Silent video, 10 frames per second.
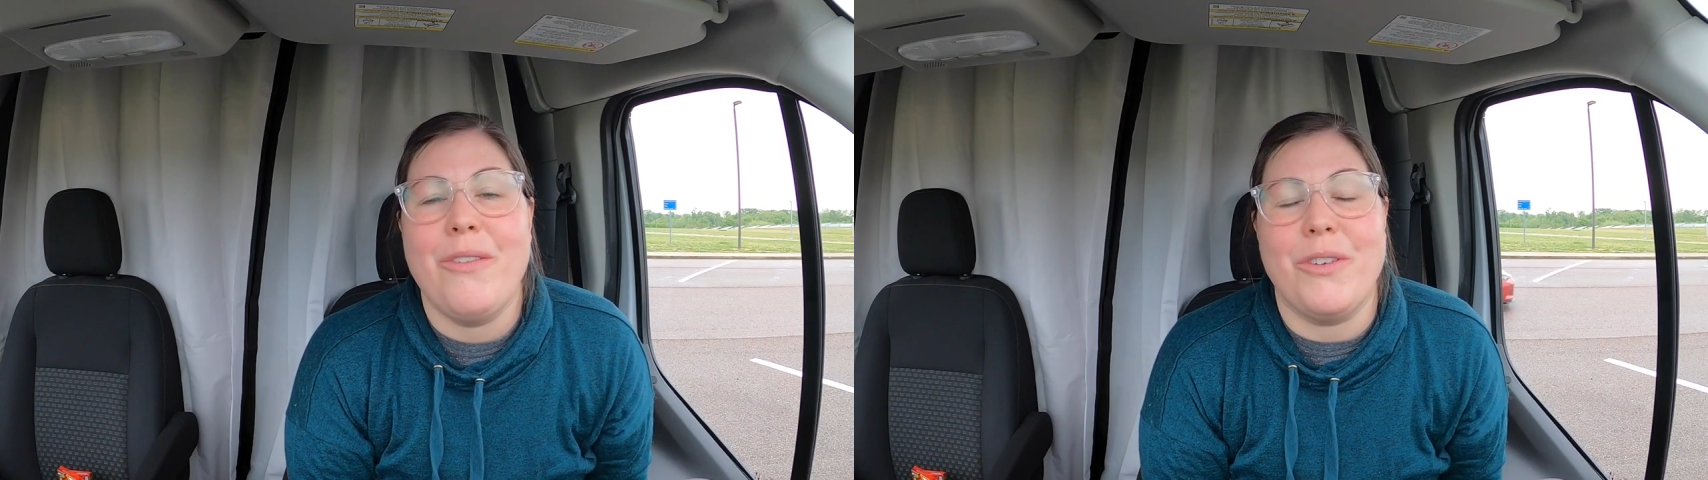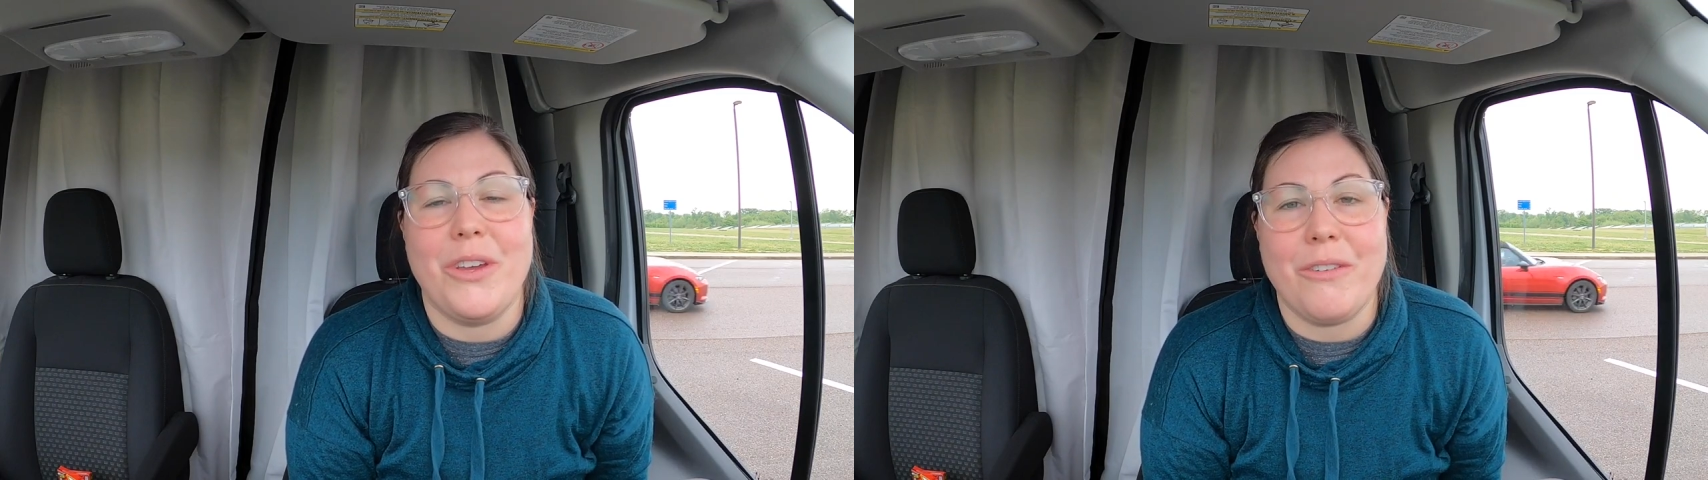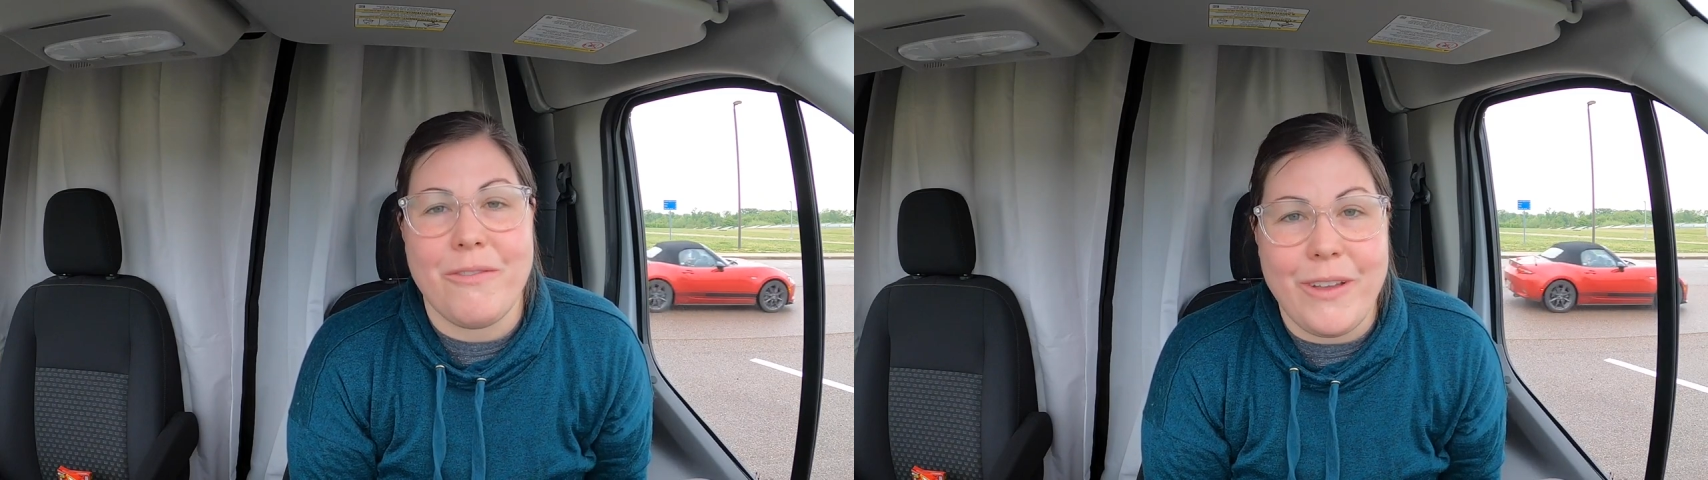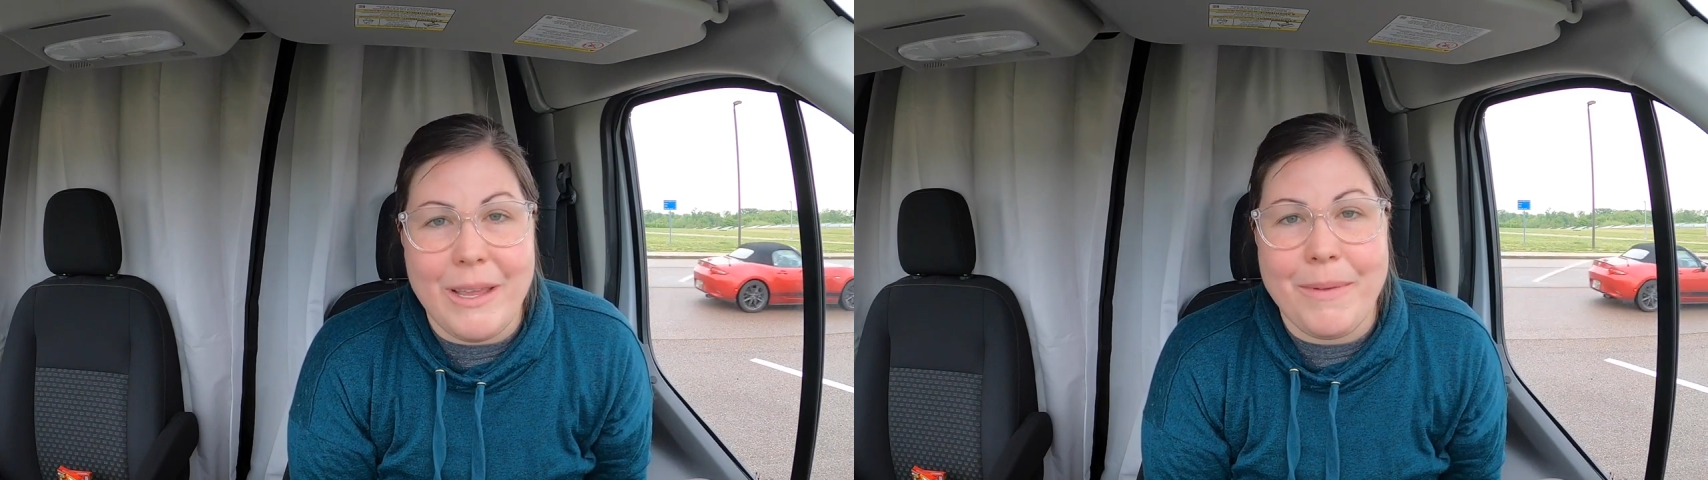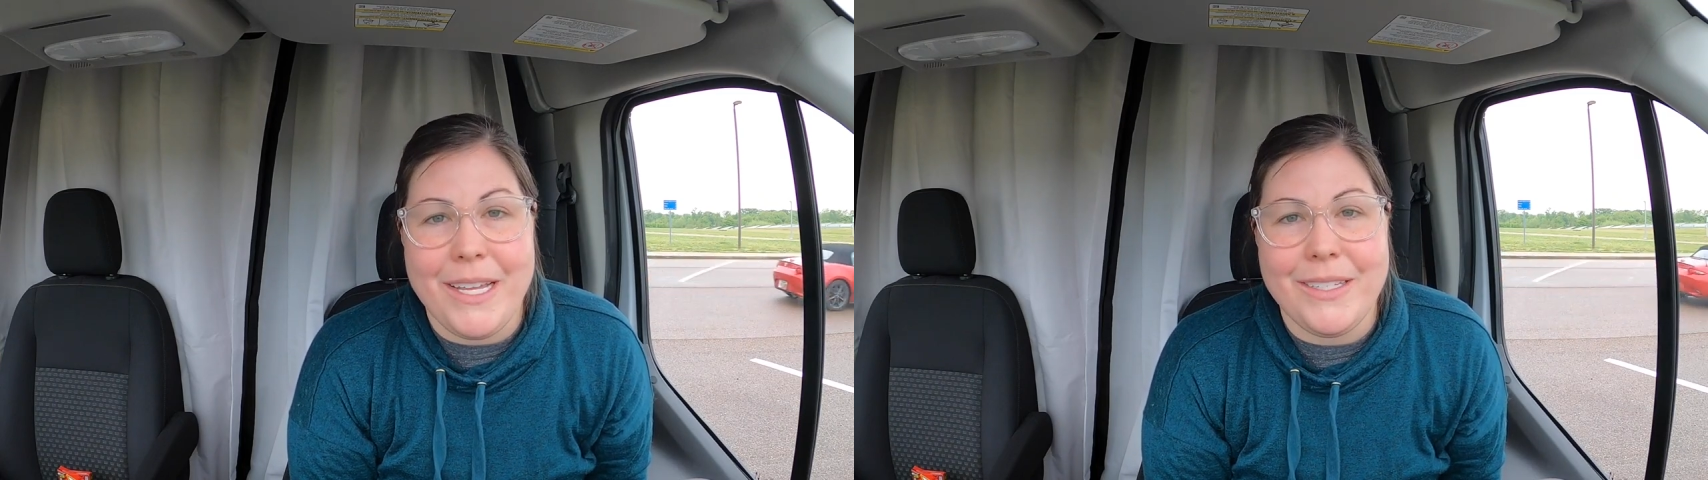for their
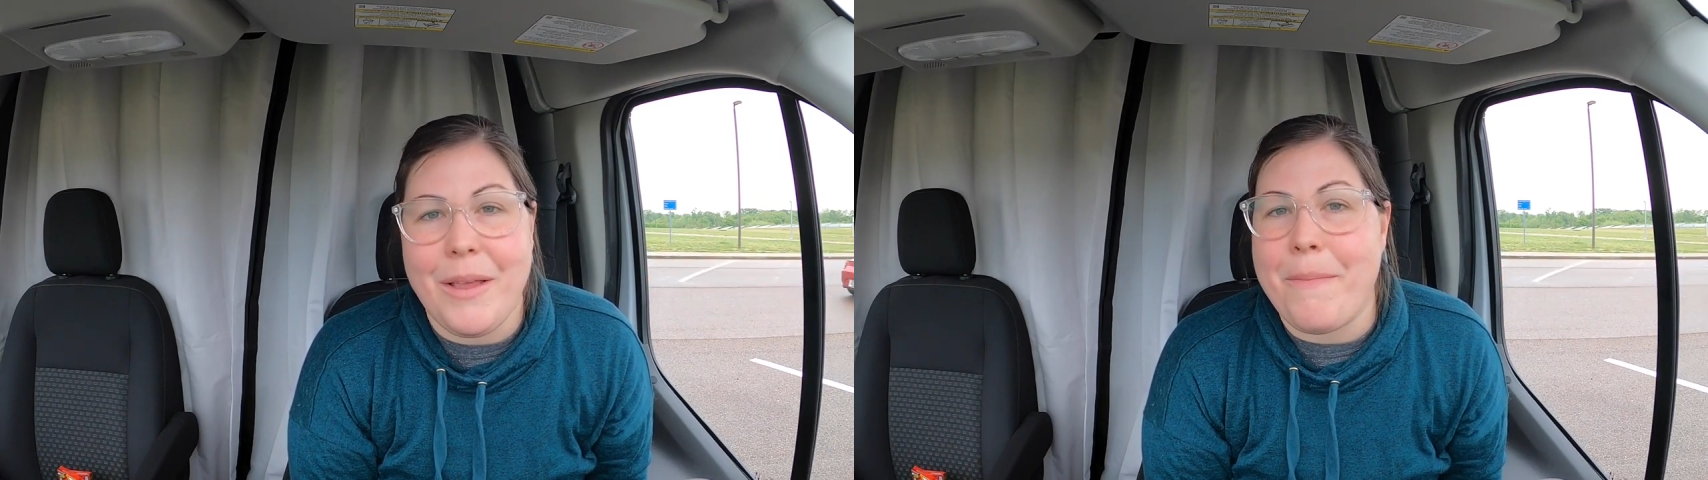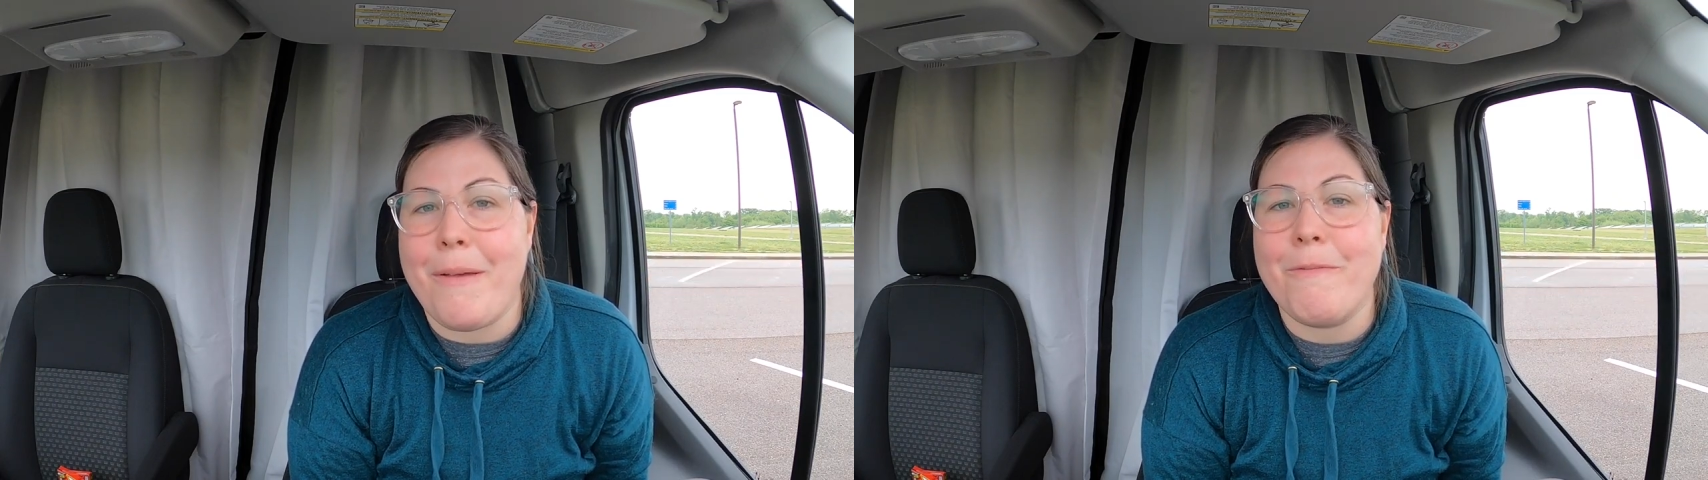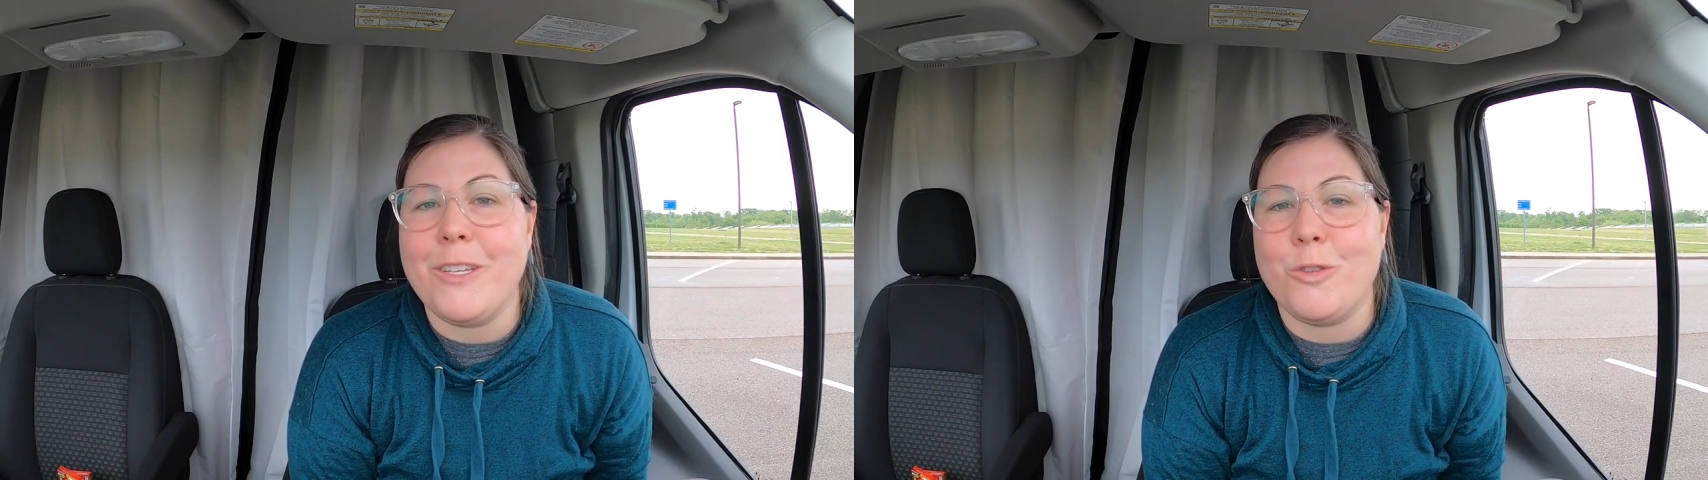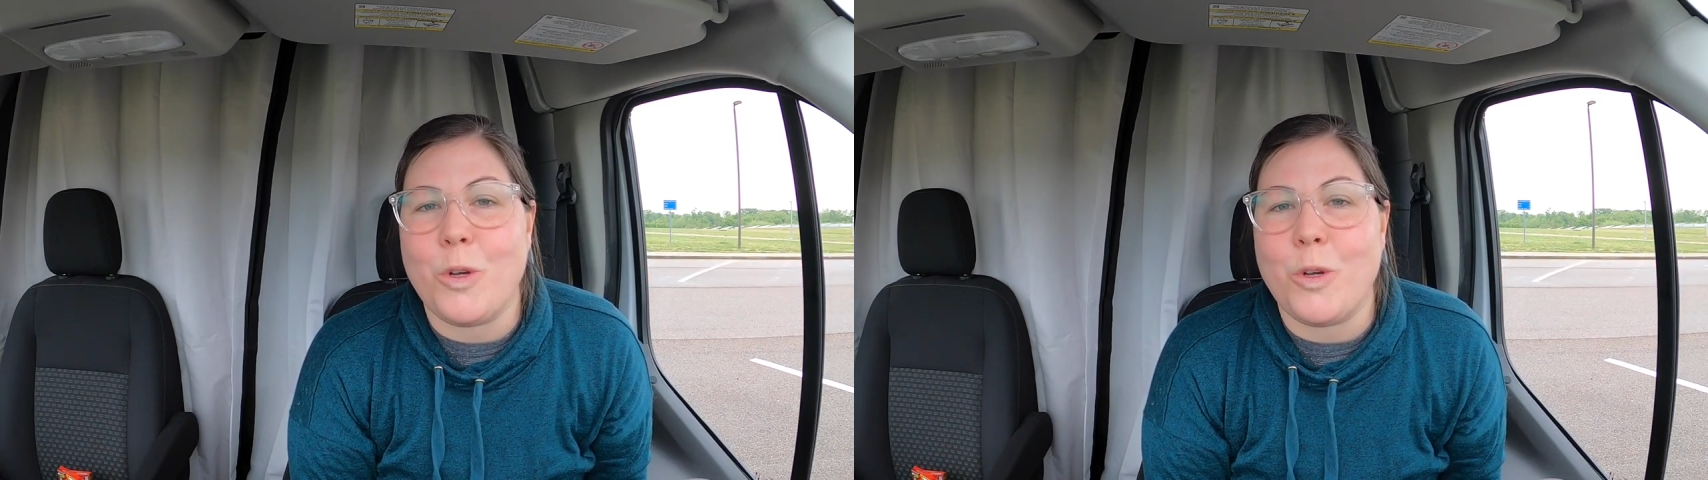famous Memphis